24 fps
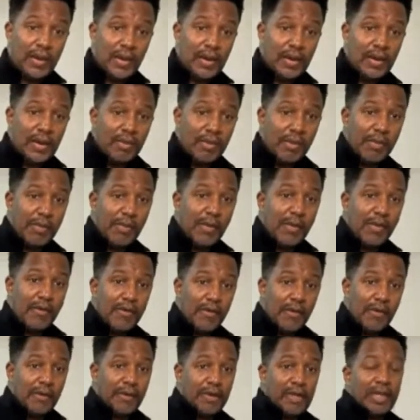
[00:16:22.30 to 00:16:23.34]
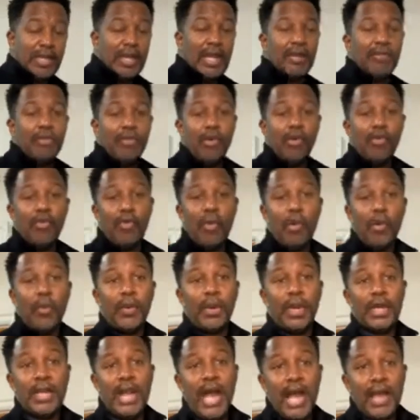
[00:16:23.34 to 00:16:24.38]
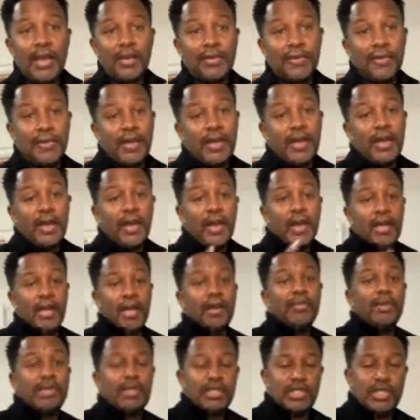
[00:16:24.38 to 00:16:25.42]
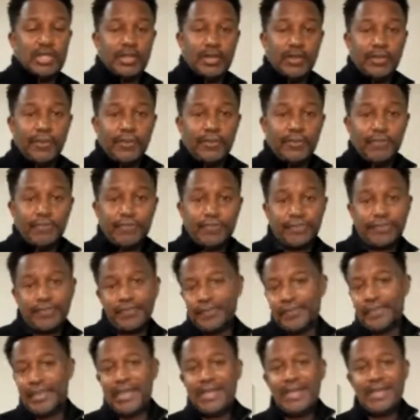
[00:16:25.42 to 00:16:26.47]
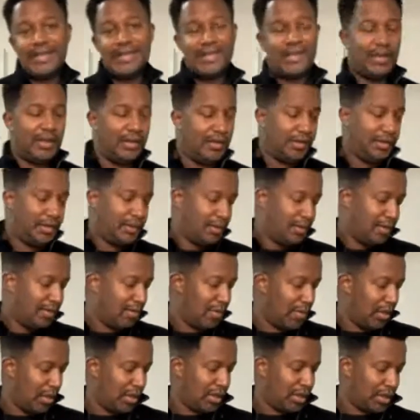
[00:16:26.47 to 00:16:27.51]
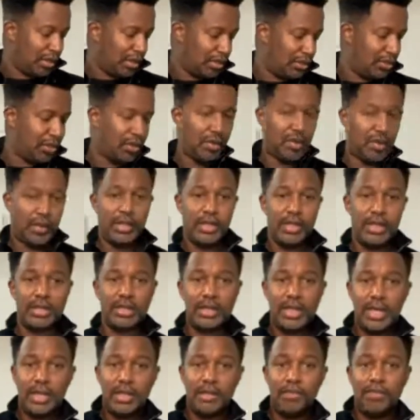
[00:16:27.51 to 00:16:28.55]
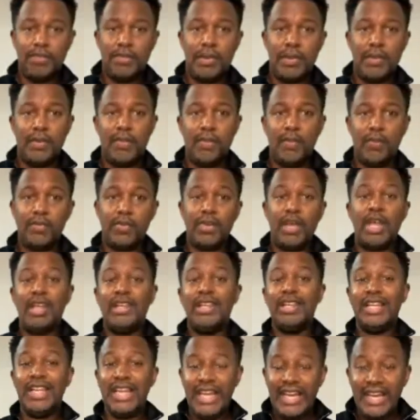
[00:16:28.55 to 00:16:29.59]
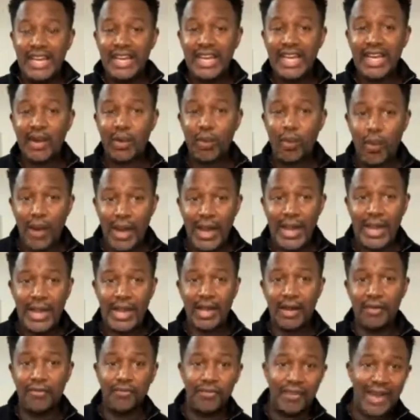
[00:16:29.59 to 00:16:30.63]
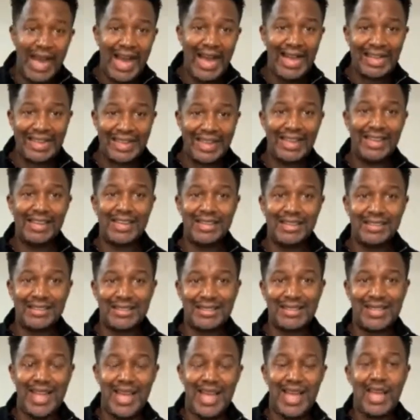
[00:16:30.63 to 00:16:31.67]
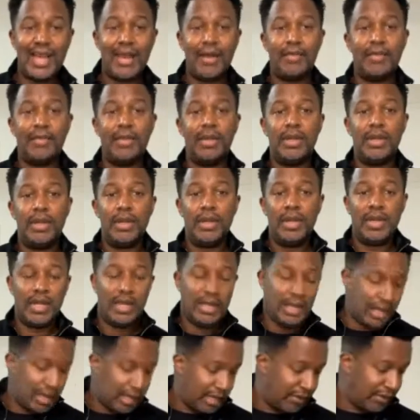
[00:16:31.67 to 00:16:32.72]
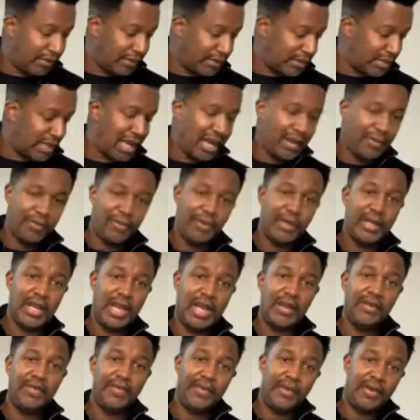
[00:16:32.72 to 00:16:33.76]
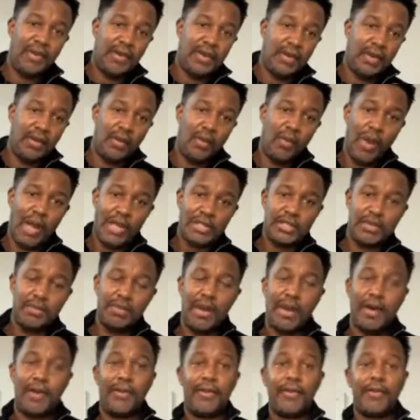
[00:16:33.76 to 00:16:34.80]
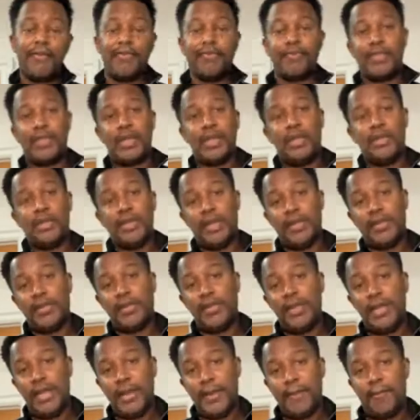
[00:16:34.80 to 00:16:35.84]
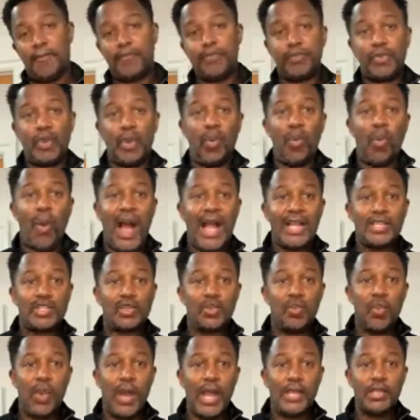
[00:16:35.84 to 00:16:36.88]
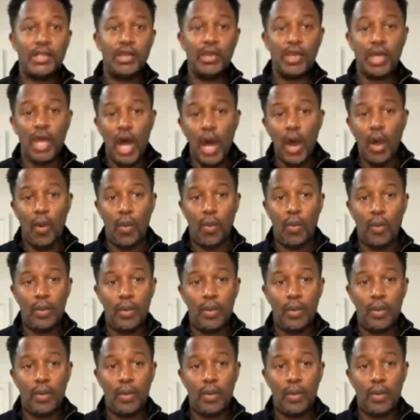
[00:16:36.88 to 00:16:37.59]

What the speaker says: I'm going to move on. And they move on with a knife and come get you. So, moral of the story is the leading way of not getting stabbed and to live a stab-free life, watch your mouth. Another thing, watch where you go.